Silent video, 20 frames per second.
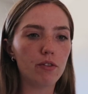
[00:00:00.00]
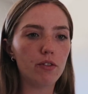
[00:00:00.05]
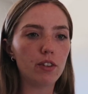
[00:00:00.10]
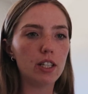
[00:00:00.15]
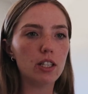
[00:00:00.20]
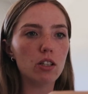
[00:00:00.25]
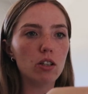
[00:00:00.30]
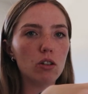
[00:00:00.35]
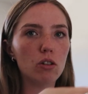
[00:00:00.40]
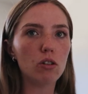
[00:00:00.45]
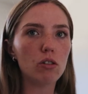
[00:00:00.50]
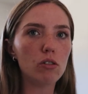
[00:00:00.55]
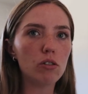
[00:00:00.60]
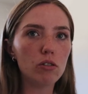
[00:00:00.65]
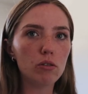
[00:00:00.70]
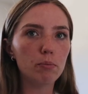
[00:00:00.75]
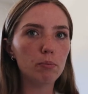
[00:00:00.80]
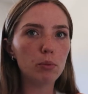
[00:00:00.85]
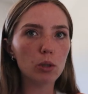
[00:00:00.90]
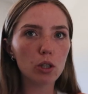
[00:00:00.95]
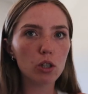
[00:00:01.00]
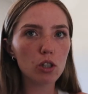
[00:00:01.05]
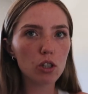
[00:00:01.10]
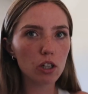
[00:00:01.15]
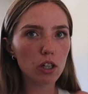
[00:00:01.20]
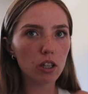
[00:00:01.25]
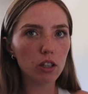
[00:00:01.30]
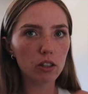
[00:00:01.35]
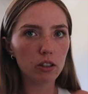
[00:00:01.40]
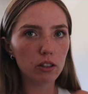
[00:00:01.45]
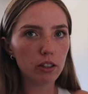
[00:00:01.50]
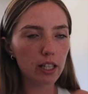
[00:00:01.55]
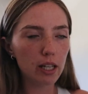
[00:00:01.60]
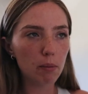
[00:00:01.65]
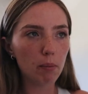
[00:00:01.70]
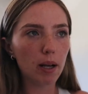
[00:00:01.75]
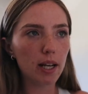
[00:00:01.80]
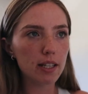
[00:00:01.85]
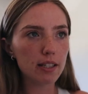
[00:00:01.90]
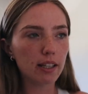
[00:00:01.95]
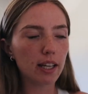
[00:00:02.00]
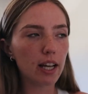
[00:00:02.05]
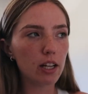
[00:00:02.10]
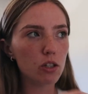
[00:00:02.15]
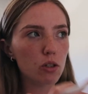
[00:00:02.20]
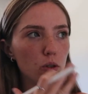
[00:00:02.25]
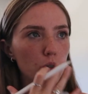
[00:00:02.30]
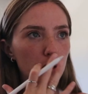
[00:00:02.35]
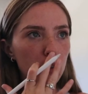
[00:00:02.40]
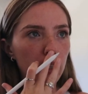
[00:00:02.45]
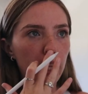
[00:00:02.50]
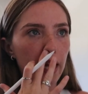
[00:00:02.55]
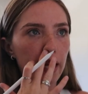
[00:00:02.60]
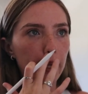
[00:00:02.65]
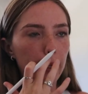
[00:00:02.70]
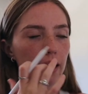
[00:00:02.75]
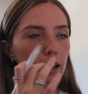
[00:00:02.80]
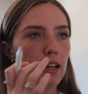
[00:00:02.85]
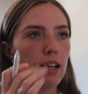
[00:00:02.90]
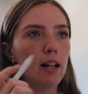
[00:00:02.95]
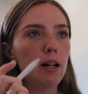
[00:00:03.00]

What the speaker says: physical book journal in my schedule, like